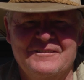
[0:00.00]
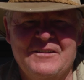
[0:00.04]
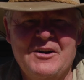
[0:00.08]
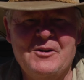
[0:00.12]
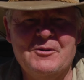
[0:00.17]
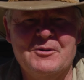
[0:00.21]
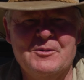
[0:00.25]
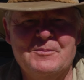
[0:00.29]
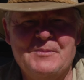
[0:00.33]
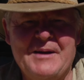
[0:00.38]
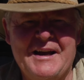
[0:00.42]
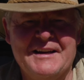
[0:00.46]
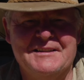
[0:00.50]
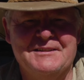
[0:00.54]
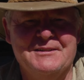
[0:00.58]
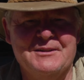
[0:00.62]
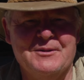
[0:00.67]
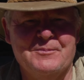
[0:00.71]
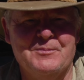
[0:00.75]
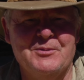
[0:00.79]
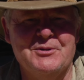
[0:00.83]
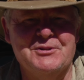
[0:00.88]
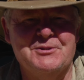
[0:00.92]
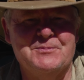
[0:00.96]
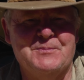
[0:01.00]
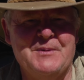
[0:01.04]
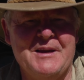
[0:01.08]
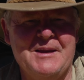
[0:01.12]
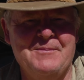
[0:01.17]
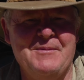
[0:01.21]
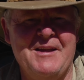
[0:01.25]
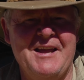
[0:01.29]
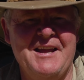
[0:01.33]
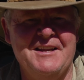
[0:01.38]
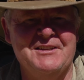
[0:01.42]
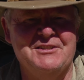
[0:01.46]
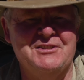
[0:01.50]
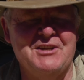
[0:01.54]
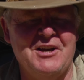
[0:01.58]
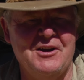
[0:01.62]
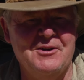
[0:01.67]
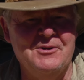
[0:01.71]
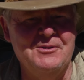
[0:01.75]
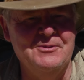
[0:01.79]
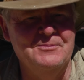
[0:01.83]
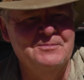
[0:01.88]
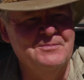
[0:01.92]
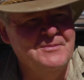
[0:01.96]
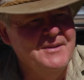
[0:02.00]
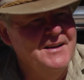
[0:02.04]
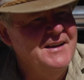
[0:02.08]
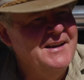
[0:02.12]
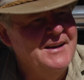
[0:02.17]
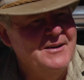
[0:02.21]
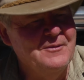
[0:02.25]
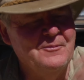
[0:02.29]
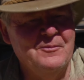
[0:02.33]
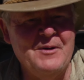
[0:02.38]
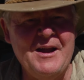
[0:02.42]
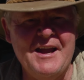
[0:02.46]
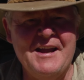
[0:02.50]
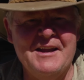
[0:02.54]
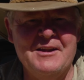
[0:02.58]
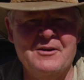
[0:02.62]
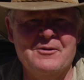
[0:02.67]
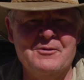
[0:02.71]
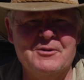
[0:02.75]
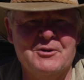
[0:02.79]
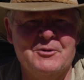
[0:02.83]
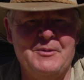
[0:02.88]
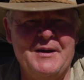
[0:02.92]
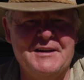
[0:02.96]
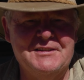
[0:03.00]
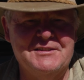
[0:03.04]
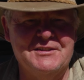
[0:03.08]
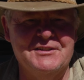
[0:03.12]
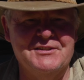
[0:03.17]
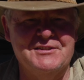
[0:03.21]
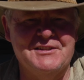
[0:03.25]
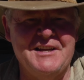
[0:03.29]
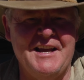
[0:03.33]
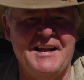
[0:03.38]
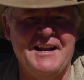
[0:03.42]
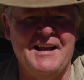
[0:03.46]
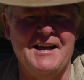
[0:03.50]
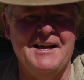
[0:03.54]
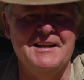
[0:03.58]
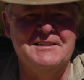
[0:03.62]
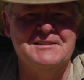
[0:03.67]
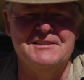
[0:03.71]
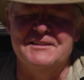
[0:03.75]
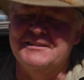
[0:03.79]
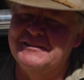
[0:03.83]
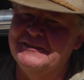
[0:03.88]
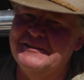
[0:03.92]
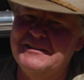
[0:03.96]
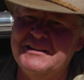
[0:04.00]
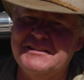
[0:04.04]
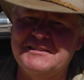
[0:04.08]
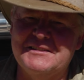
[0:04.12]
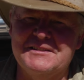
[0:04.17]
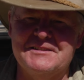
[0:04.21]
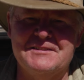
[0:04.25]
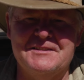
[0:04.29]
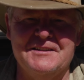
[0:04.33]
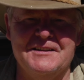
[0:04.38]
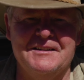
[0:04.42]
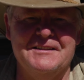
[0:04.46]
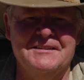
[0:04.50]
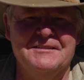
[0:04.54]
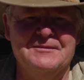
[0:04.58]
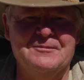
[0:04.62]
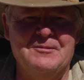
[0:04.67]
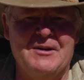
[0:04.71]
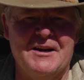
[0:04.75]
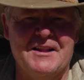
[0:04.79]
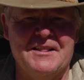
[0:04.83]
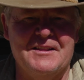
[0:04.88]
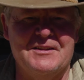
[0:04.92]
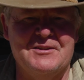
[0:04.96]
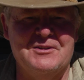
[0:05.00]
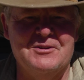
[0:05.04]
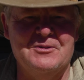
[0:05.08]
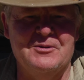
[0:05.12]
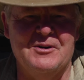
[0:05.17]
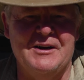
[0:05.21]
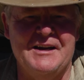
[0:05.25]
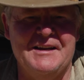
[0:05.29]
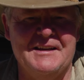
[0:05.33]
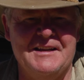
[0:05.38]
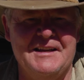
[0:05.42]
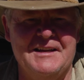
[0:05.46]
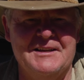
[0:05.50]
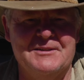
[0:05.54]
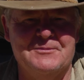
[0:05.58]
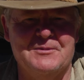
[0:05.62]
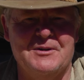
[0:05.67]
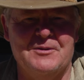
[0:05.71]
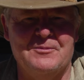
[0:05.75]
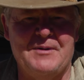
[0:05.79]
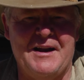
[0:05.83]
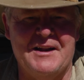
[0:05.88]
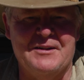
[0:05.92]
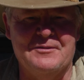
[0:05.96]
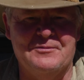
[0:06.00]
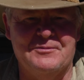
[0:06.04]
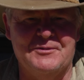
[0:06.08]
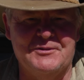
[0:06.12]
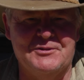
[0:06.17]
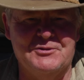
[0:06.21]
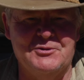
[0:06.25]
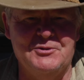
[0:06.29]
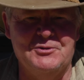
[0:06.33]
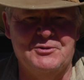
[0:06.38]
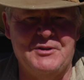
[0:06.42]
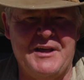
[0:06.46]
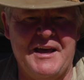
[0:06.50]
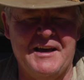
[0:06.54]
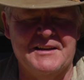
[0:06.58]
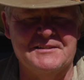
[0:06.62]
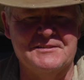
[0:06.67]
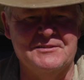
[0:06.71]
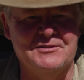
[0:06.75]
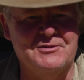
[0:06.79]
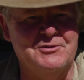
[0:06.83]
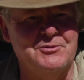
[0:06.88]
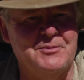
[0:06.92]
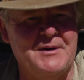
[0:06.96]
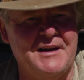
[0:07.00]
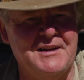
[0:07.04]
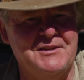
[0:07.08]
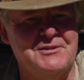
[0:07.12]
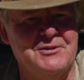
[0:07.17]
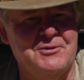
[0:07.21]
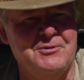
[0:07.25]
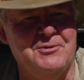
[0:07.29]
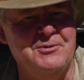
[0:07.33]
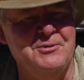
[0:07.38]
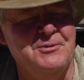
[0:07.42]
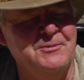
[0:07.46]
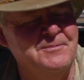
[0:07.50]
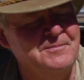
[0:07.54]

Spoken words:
Welcome back to the Bush Bee Man Show, where your questions get answered. This is one of the new ideas we're running for 2022.